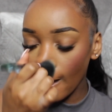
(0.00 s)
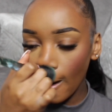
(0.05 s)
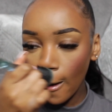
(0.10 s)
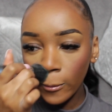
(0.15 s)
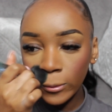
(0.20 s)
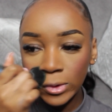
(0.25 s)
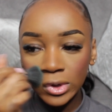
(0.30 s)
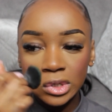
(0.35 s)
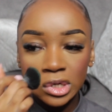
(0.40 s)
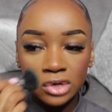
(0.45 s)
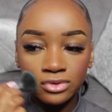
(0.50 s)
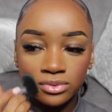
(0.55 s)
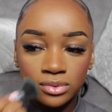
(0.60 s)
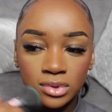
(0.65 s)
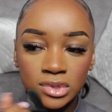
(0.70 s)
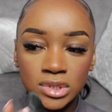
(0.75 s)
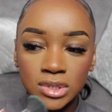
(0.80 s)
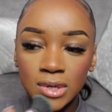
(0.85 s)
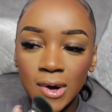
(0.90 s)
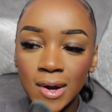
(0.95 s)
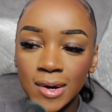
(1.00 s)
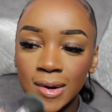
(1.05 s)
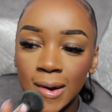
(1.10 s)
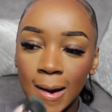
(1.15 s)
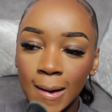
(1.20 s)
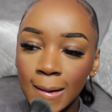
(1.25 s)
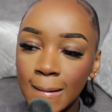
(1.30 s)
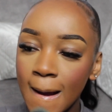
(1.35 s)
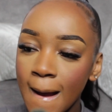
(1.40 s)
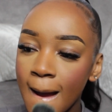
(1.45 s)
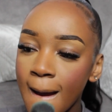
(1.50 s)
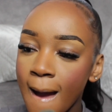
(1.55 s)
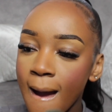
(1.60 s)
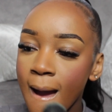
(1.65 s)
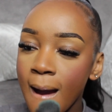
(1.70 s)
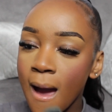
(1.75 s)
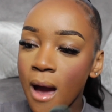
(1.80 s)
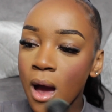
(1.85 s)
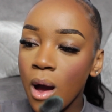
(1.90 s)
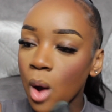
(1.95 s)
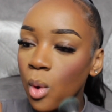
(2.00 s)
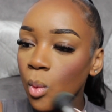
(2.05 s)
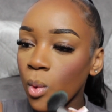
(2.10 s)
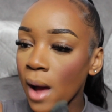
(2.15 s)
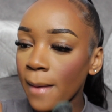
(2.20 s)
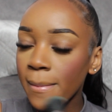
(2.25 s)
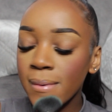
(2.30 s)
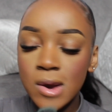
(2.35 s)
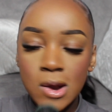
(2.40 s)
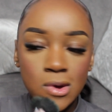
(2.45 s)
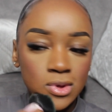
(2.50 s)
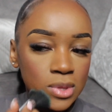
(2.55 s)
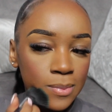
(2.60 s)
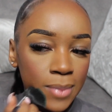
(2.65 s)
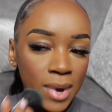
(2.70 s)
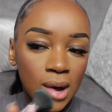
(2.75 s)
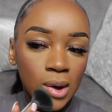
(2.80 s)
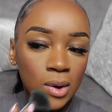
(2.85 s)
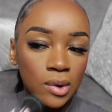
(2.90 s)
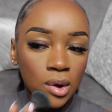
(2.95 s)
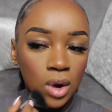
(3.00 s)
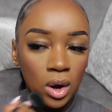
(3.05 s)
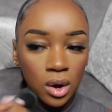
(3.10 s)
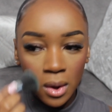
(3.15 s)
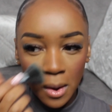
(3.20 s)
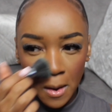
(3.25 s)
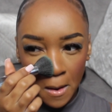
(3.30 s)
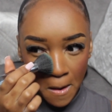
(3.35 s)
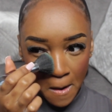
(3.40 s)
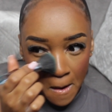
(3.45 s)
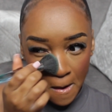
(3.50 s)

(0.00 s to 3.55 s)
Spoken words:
have another one charging. Wiping off the powder.